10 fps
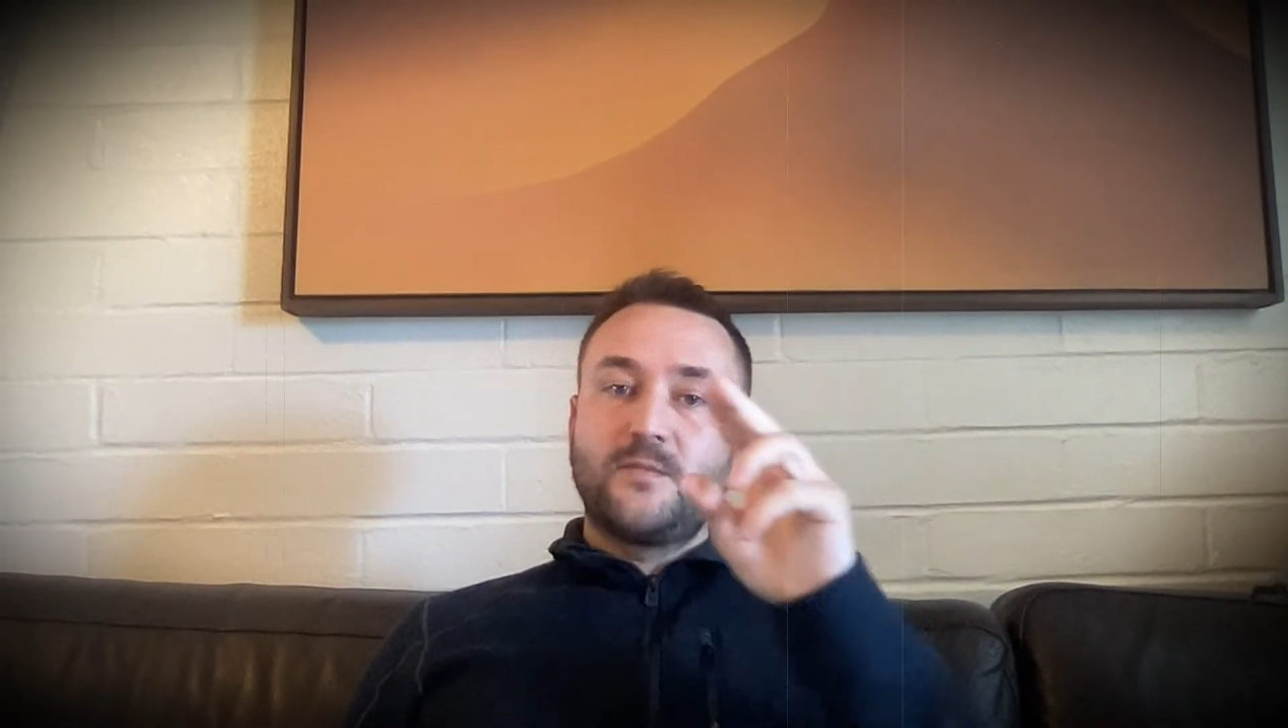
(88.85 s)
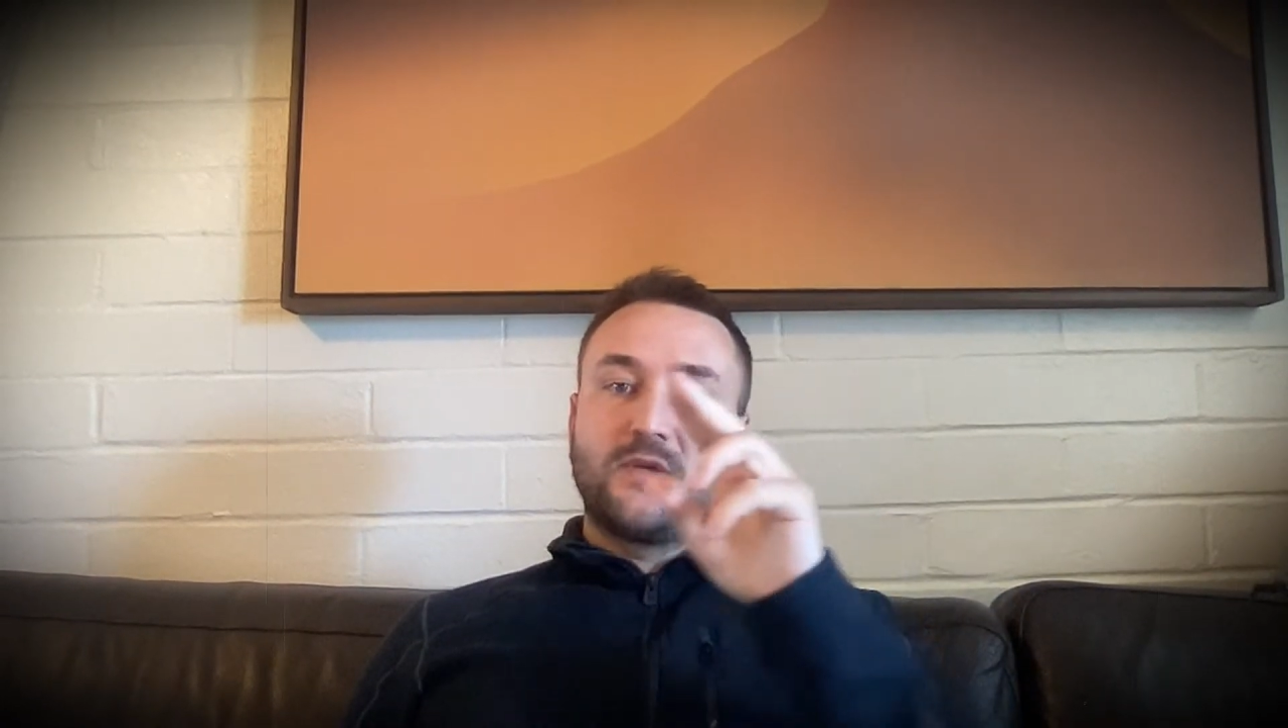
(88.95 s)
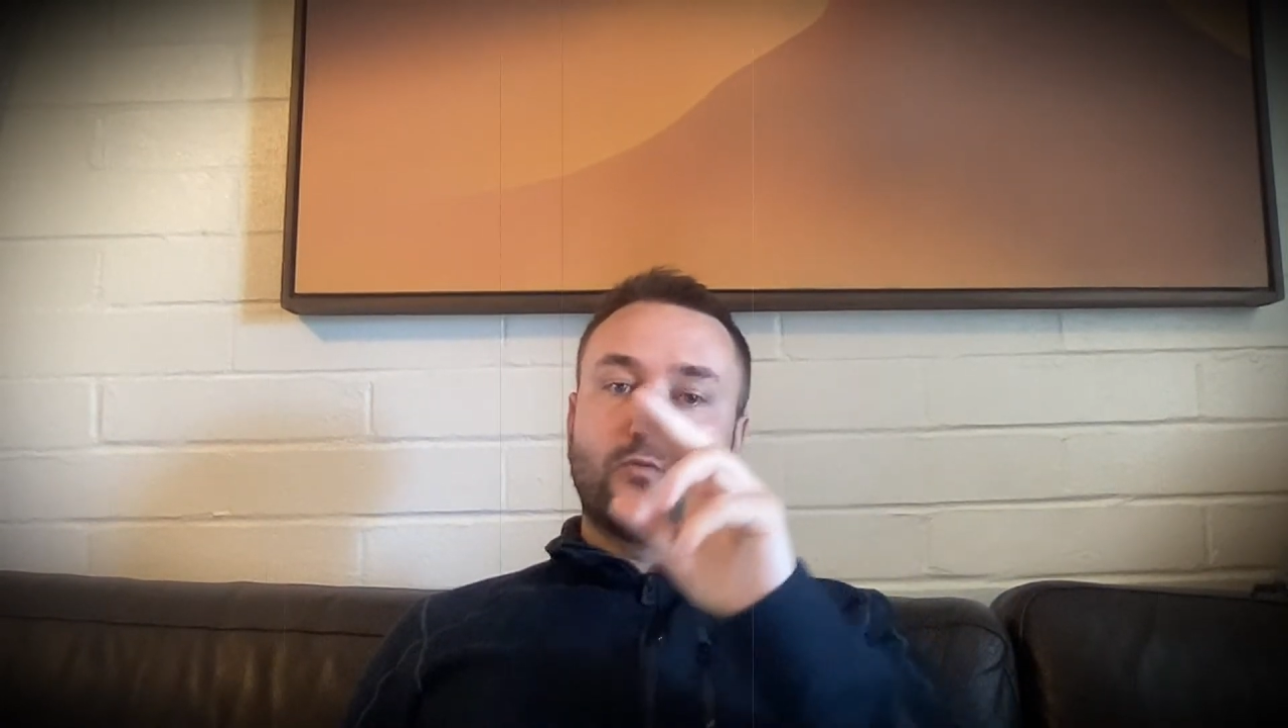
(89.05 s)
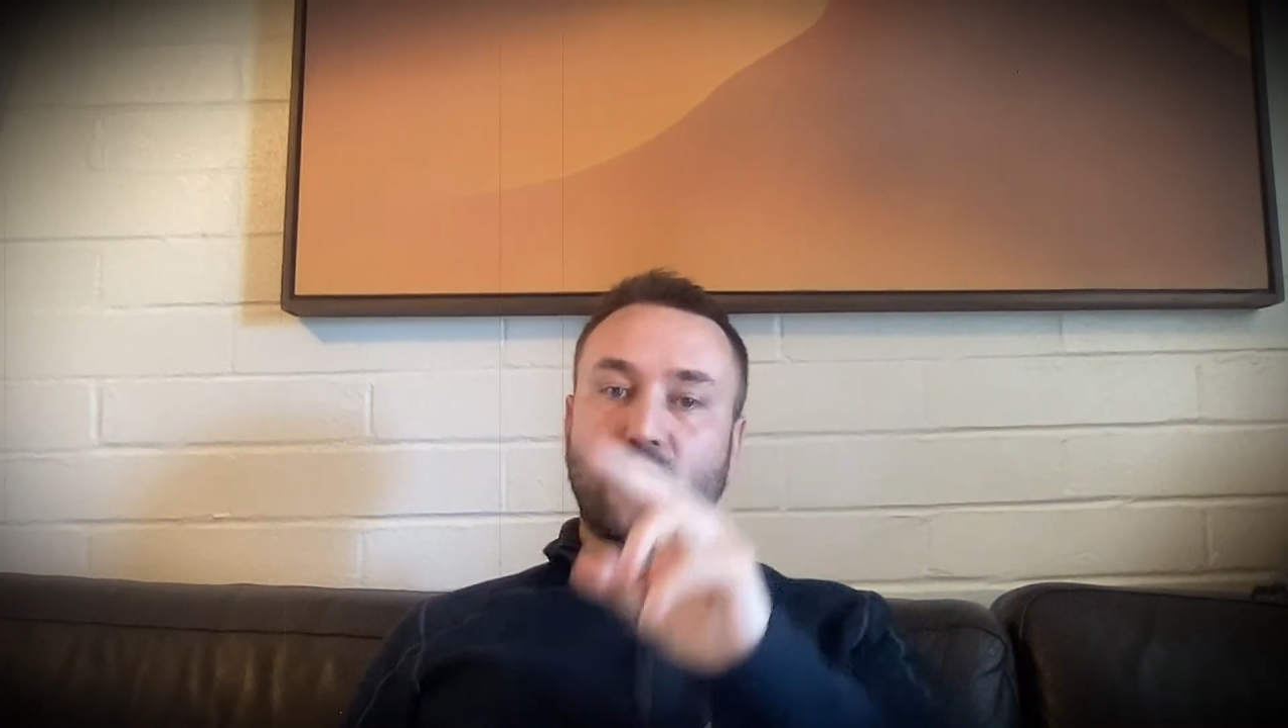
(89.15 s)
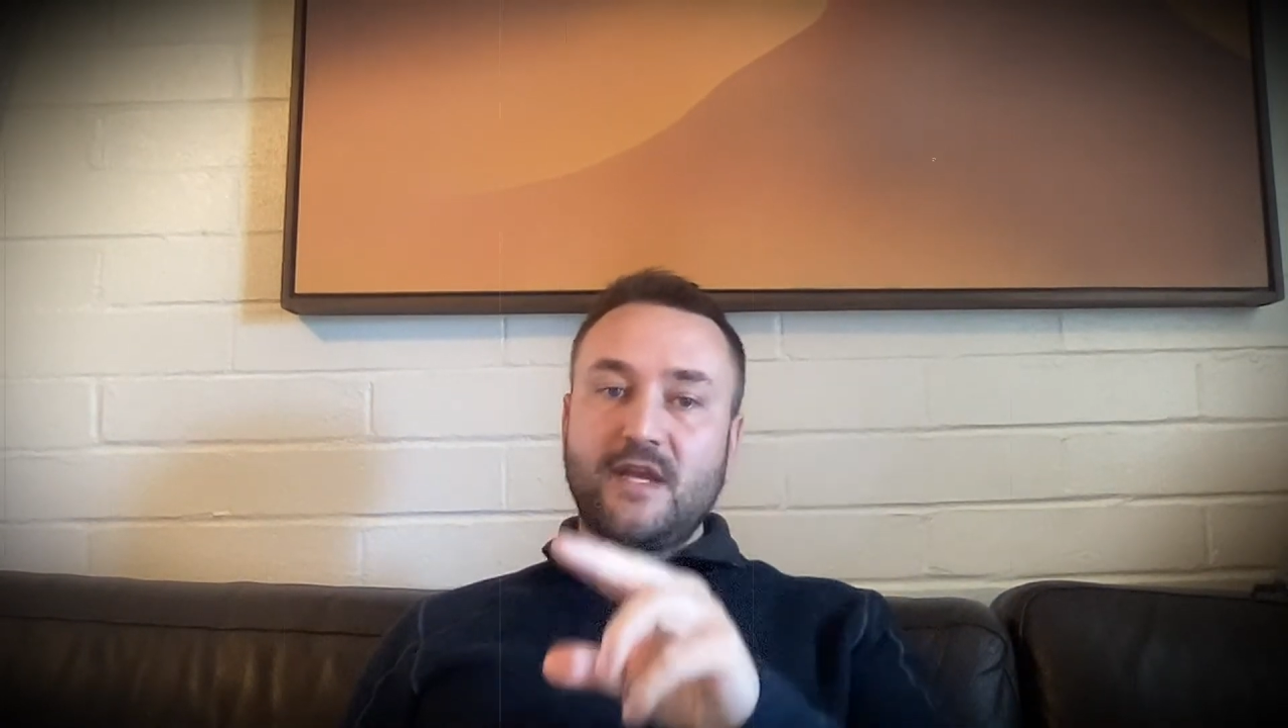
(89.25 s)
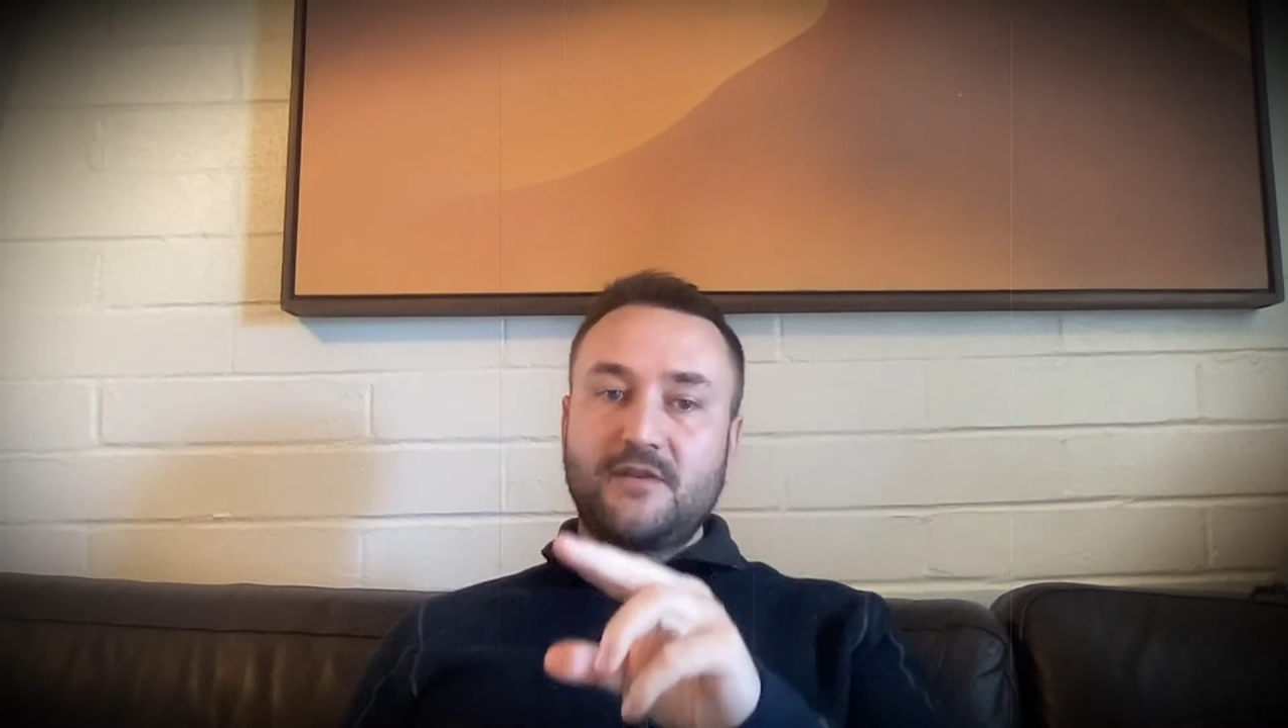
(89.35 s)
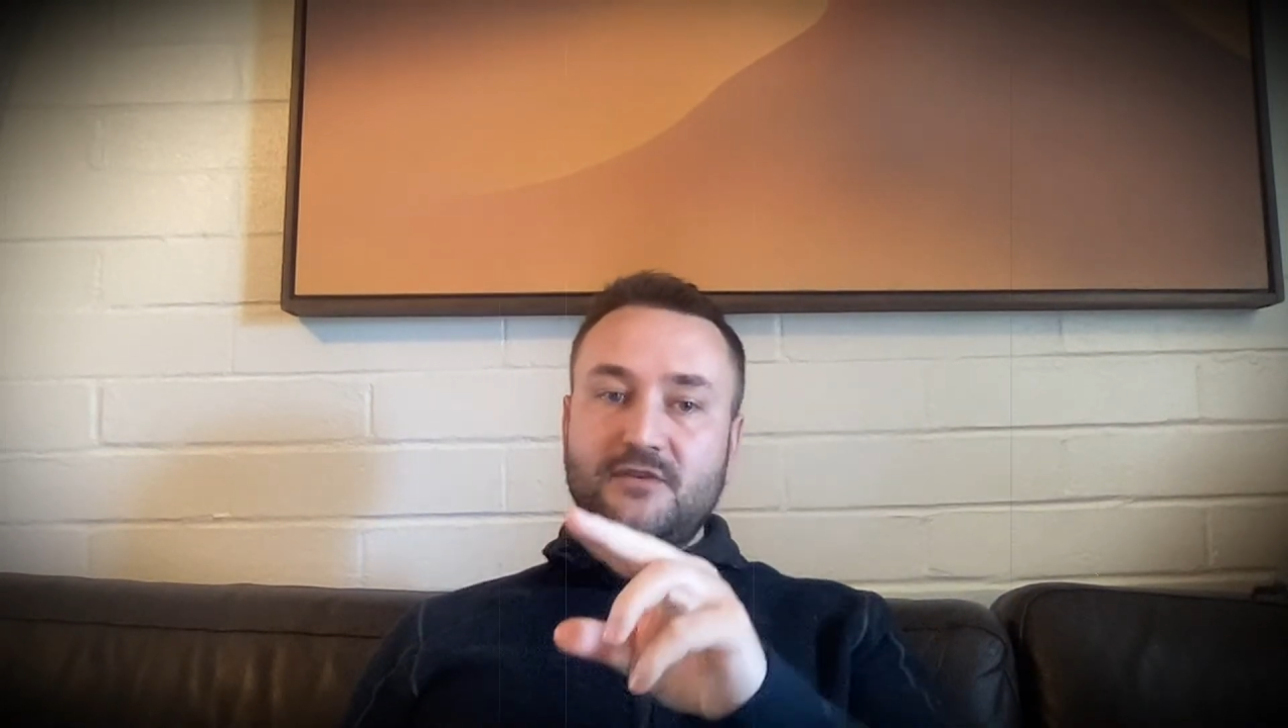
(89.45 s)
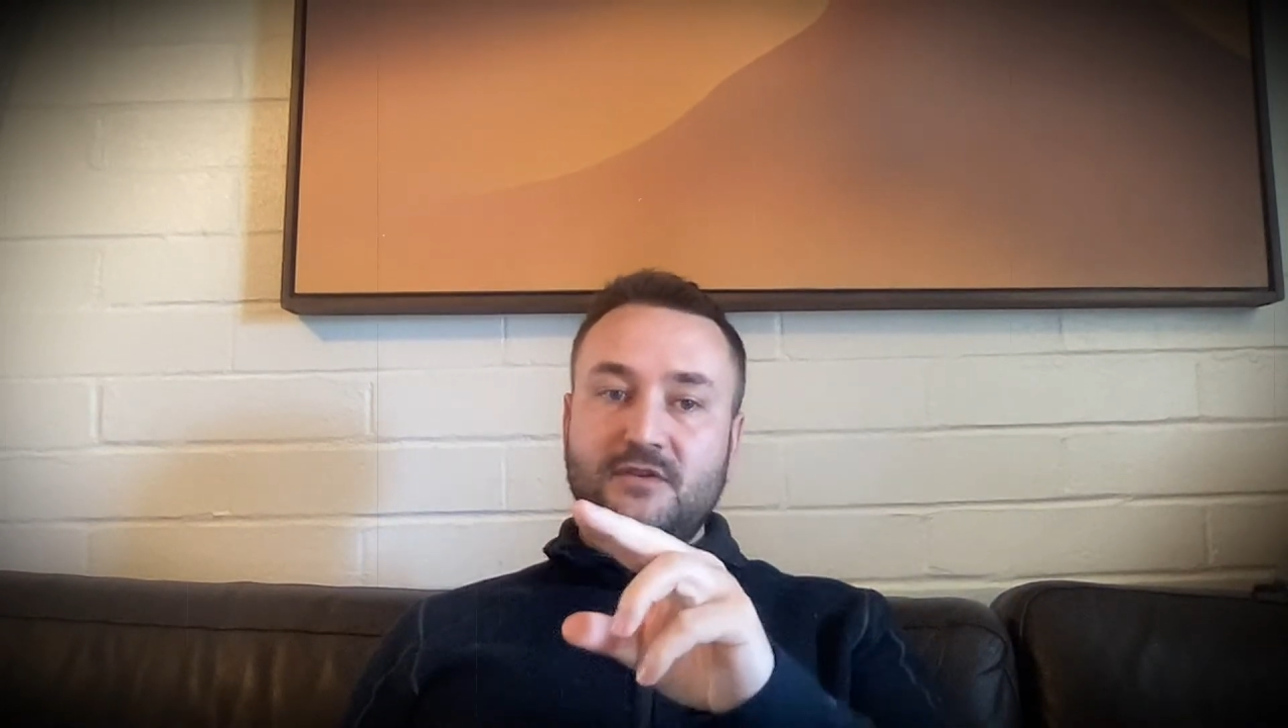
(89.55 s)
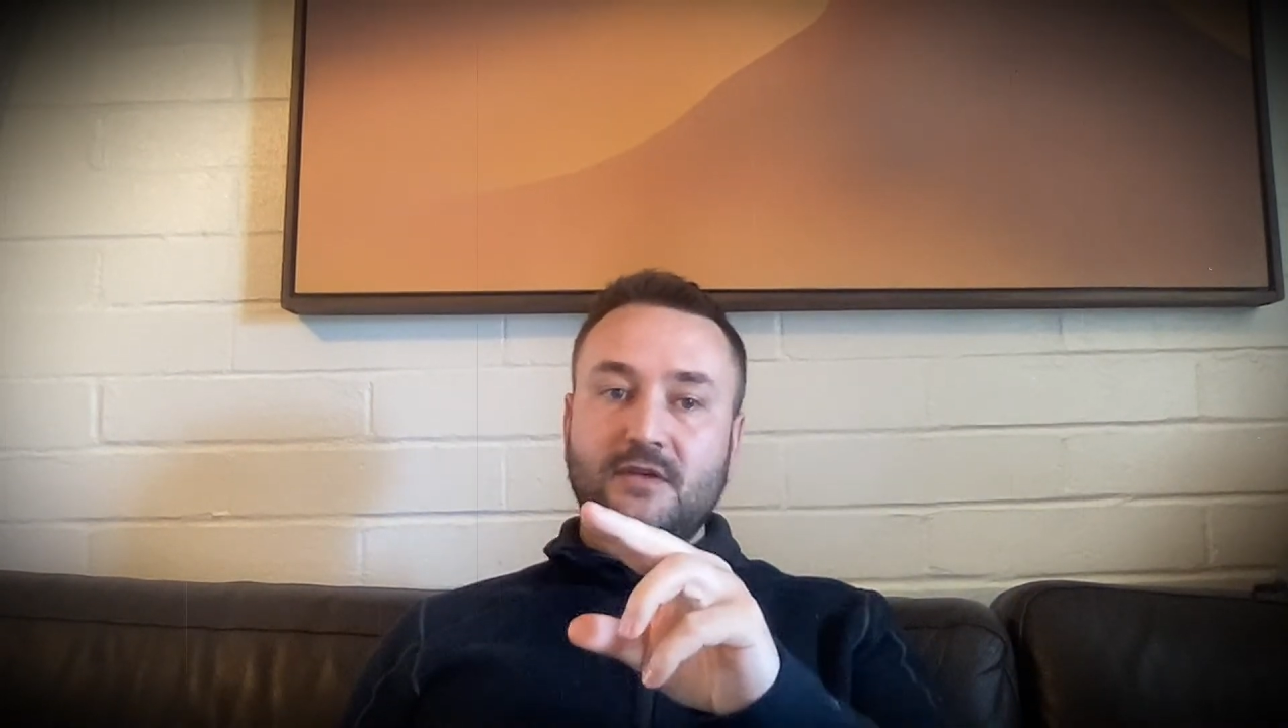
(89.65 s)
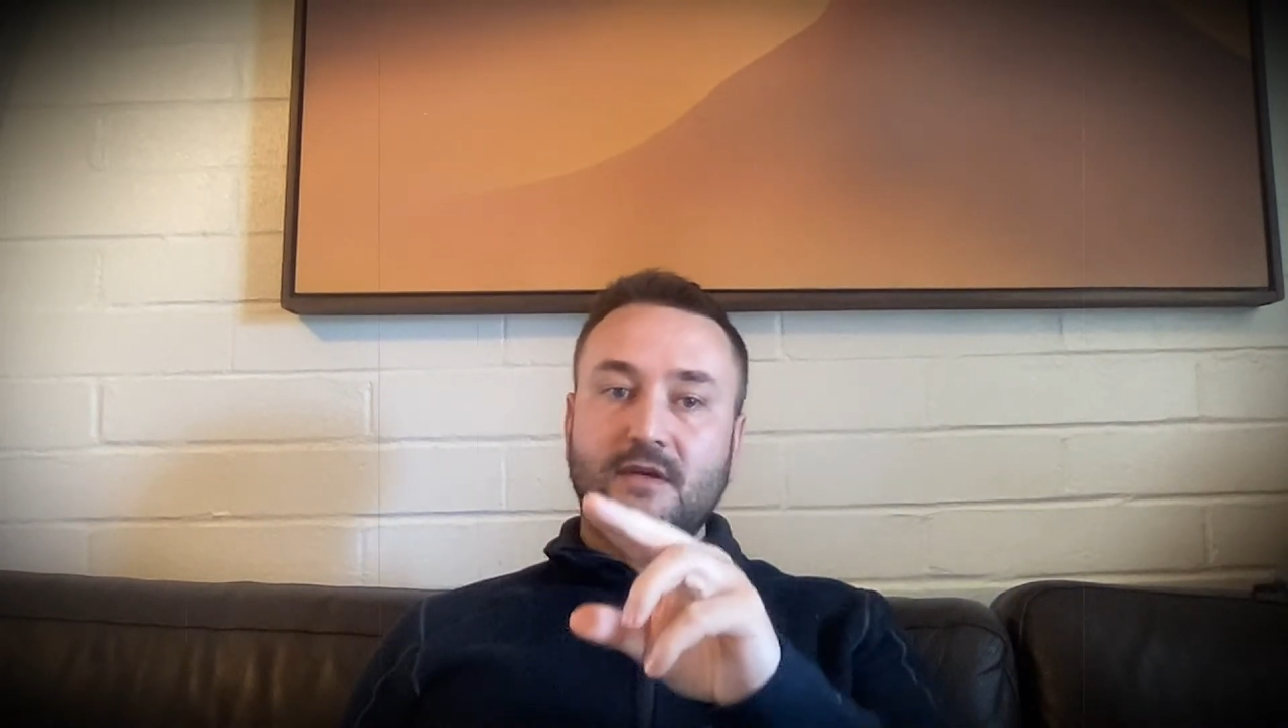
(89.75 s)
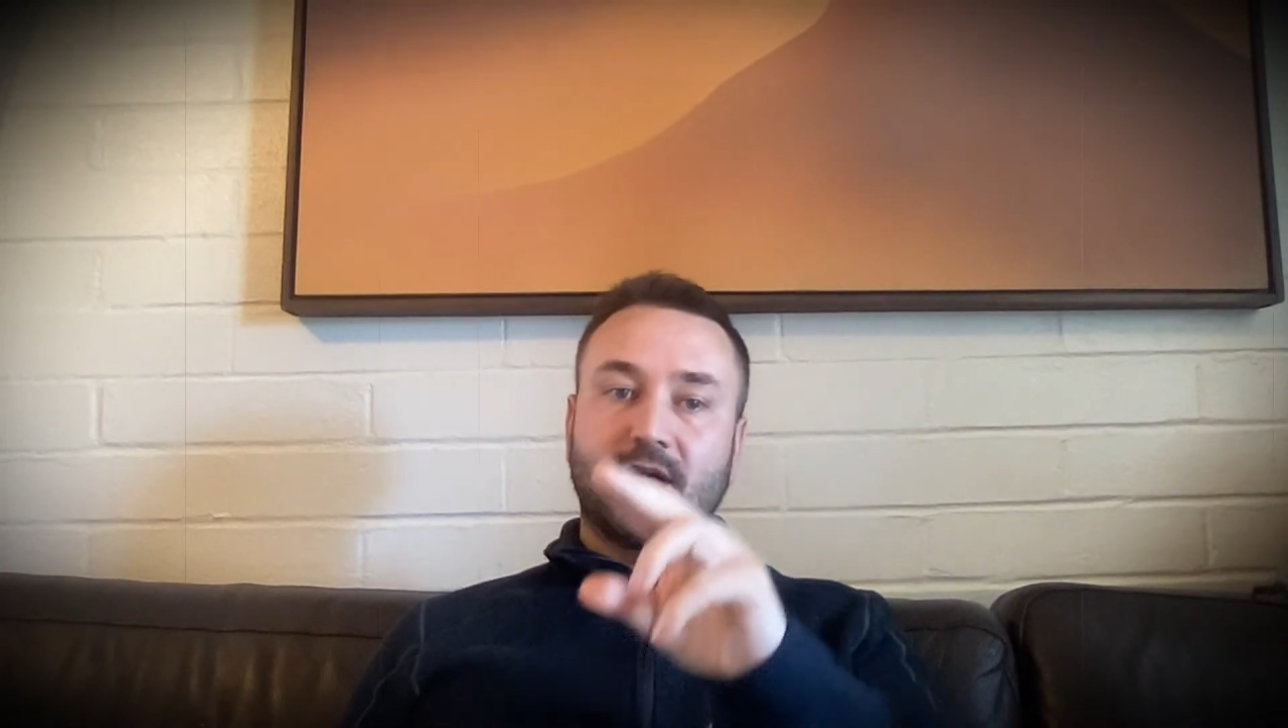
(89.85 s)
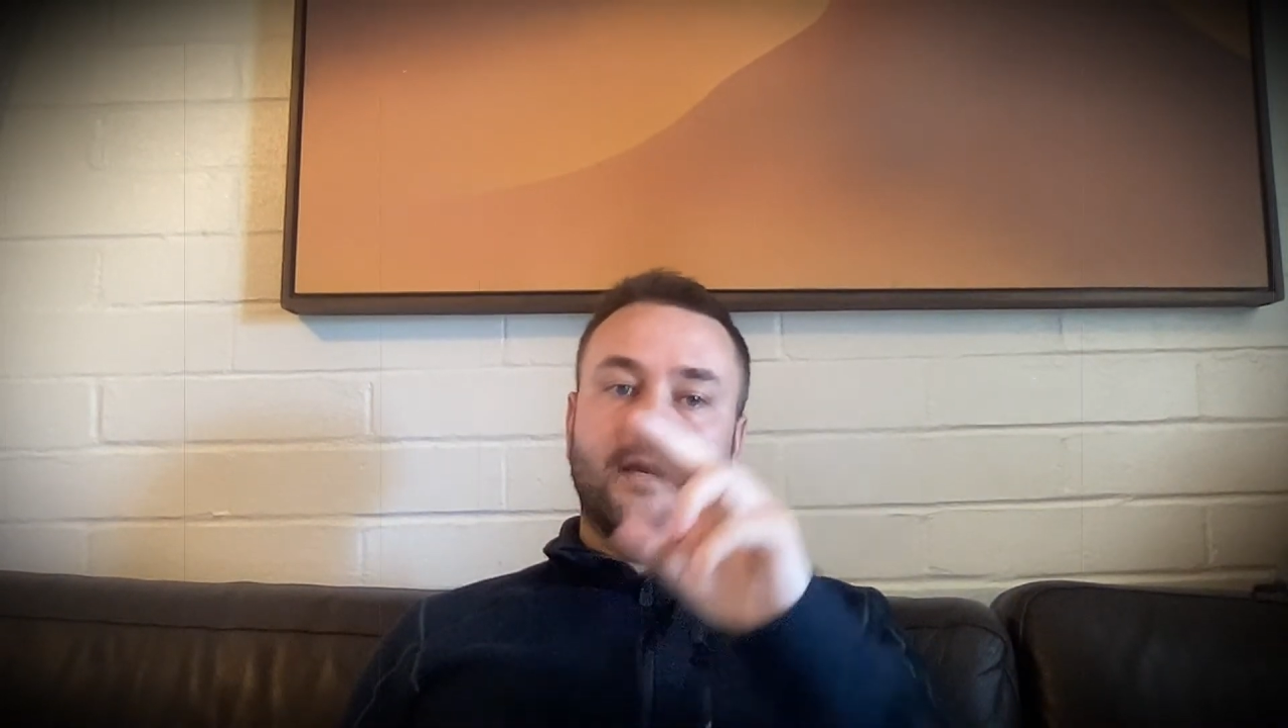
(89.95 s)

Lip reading: been reached